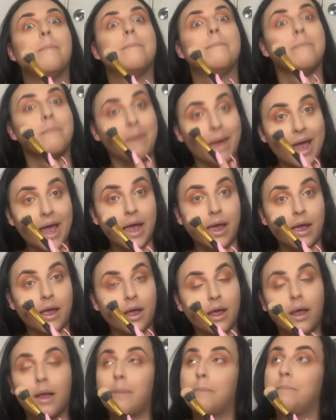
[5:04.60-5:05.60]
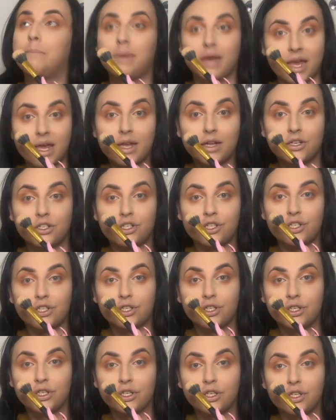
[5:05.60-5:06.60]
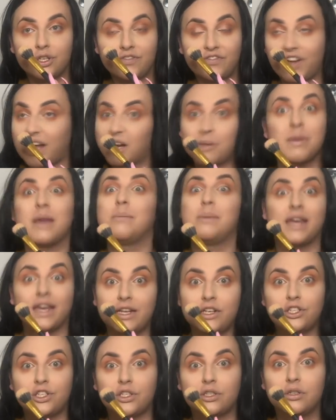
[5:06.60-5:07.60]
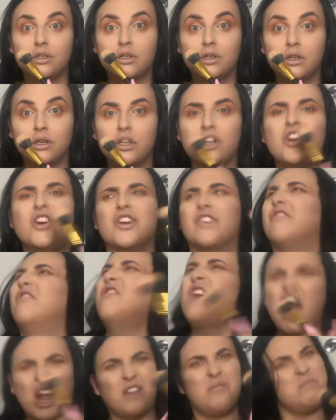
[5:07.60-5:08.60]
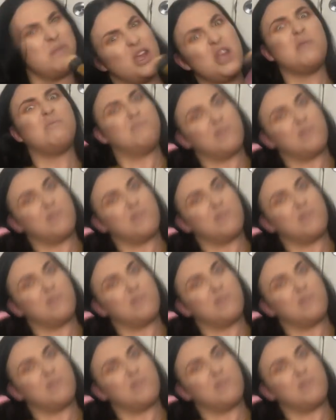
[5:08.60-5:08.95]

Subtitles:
me, bitch. Fuck me, bitch. No, fuck me,